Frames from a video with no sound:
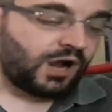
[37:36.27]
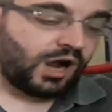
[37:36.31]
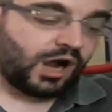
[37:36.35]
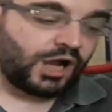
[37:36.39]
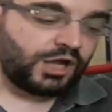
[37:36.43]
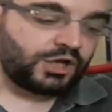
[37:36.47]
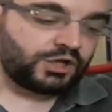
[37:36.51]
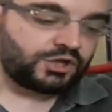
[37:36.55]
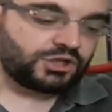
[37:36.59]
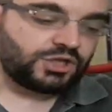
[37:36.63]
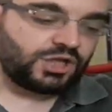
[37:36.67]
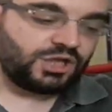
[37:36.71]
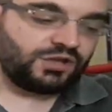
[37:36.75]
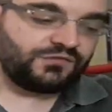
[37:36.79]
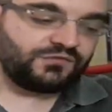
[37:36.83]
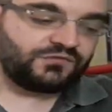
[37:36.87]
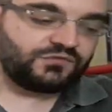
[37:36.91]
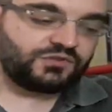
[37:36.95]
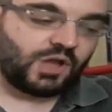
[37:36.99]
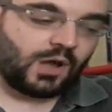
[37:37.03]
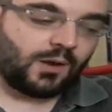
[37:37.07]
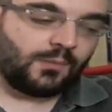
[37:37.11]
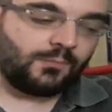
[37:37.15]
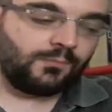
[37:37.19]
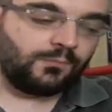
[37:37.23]
I
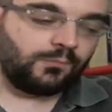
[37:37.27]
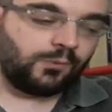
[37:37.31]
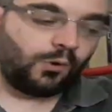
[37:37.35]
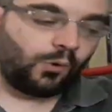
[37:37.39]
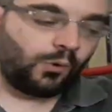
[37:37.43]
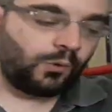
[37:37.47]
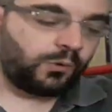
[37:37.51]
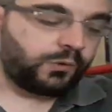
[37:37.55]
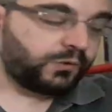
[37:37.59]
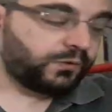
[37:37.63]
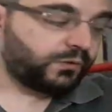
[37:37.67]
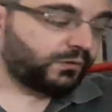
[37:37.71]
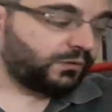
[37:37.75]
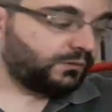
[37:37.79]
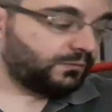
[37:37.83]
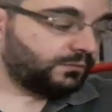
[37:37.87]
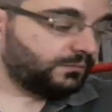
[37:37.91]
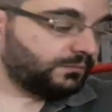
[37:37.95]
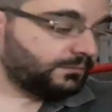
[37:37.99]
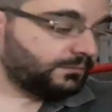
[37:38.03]
give them both.